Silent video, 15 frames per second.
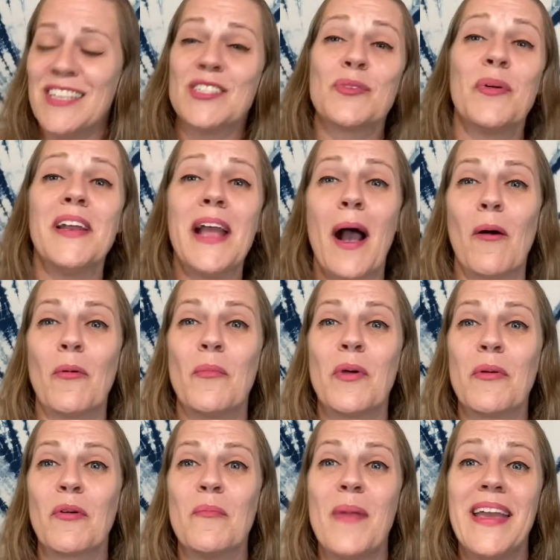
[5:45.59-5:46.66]
So anyhow, when
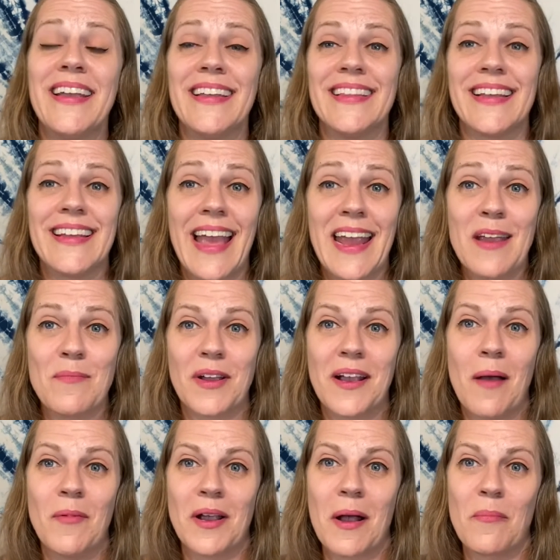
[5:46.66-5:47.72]
we were making the game and
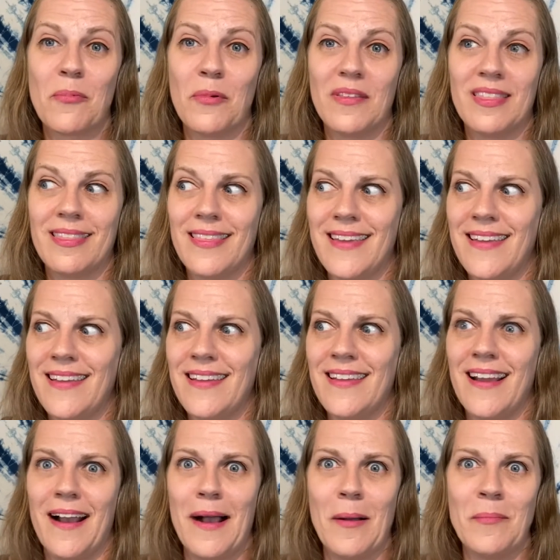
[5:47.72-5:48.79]
coming up with
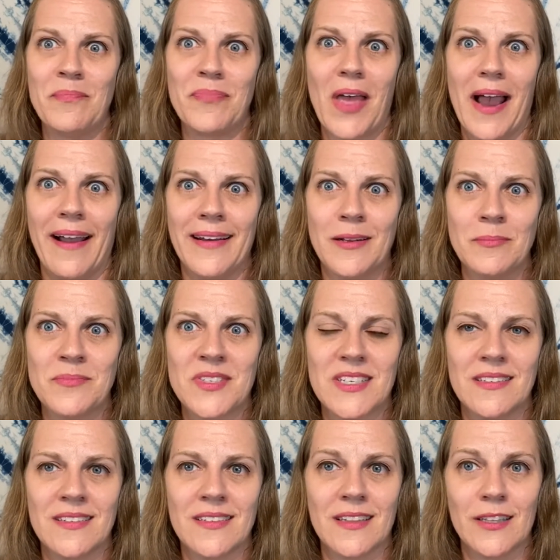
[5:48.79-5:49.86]
the items
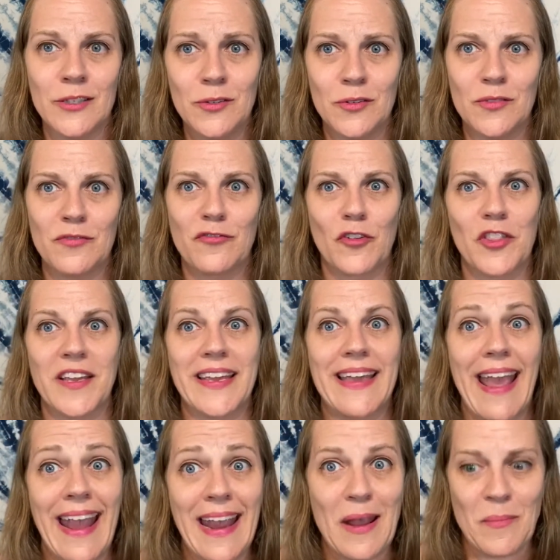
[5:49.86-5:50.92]
and loot for the
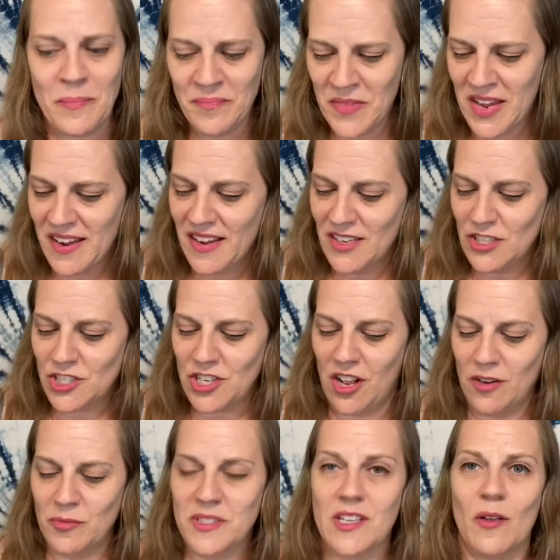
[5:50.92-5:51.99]
game,
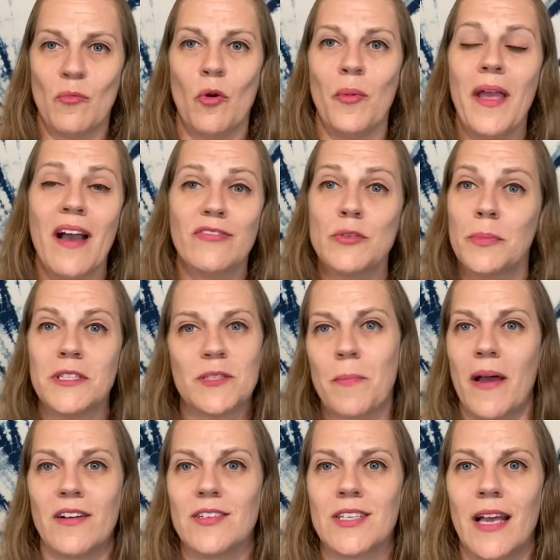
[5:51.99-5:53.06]
Sean was like, well, we have to put
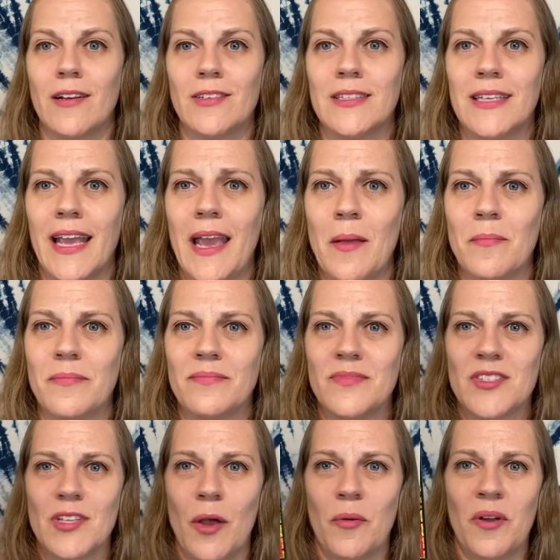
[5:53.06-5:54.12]
spider cider in the game.
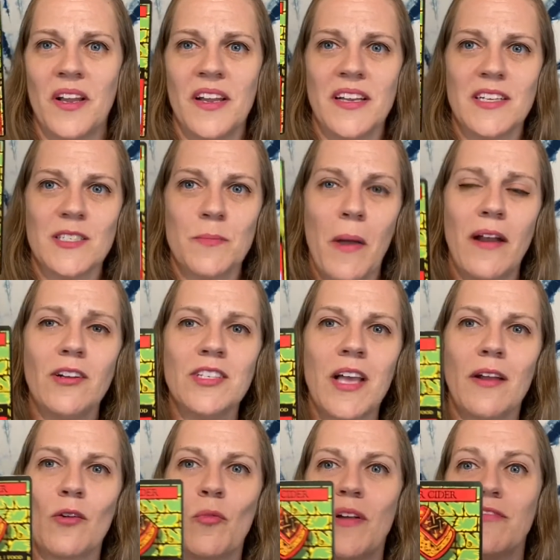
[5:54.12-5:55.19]
So spider
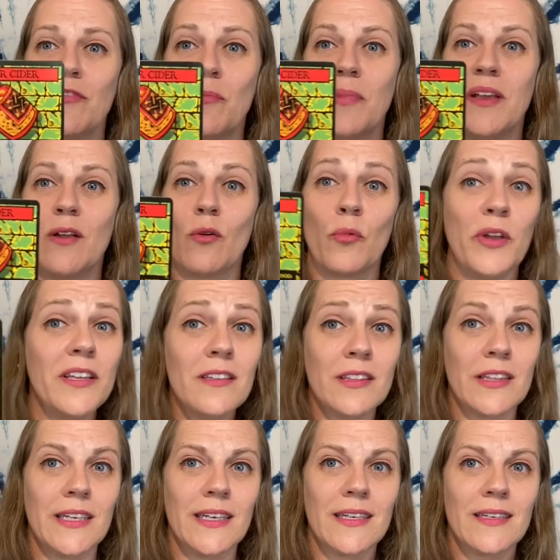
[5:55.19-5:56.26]
cider went from being a real
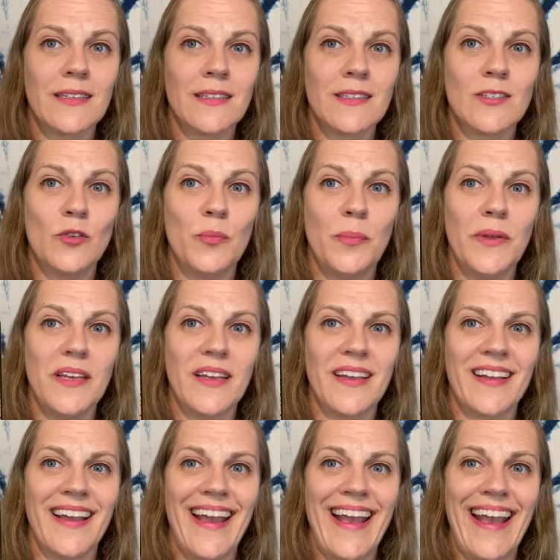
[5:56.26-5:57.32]
thing to
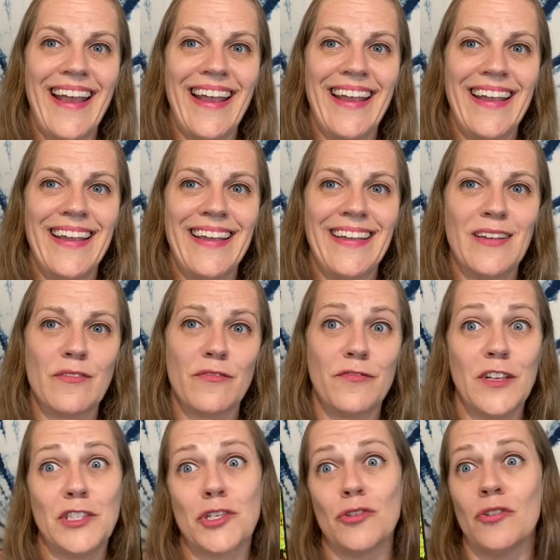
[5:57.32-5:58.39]
being a
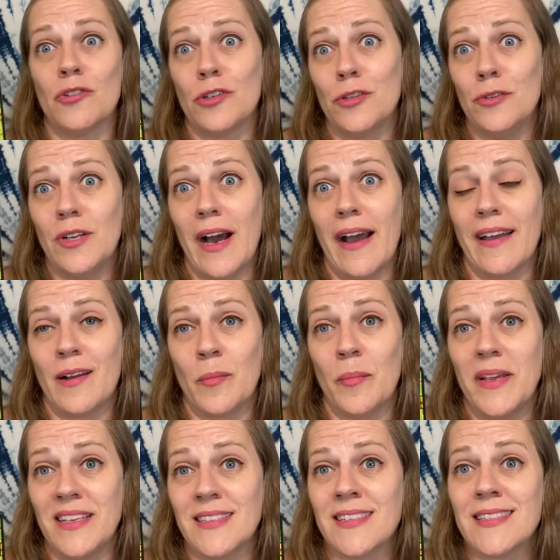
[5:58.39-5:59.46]
fictional loot item
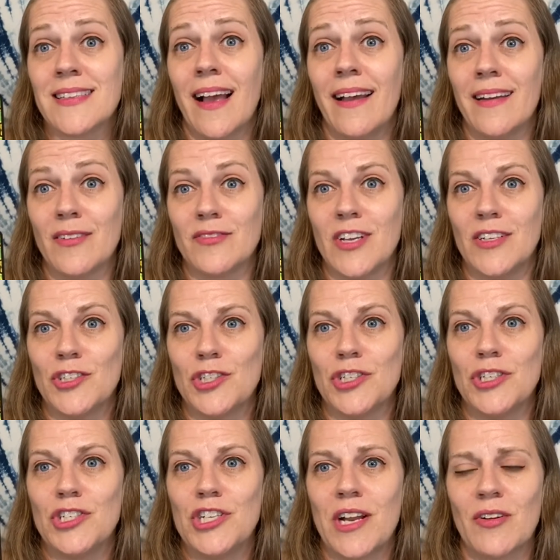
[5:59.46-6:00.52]
inside of Dungeon
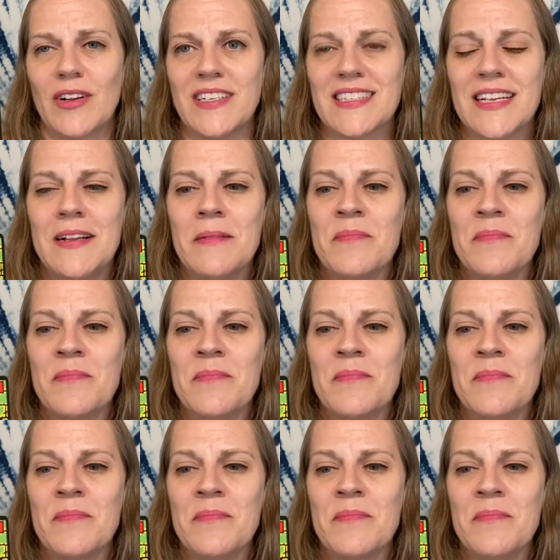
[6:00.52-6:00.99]
Degenerates.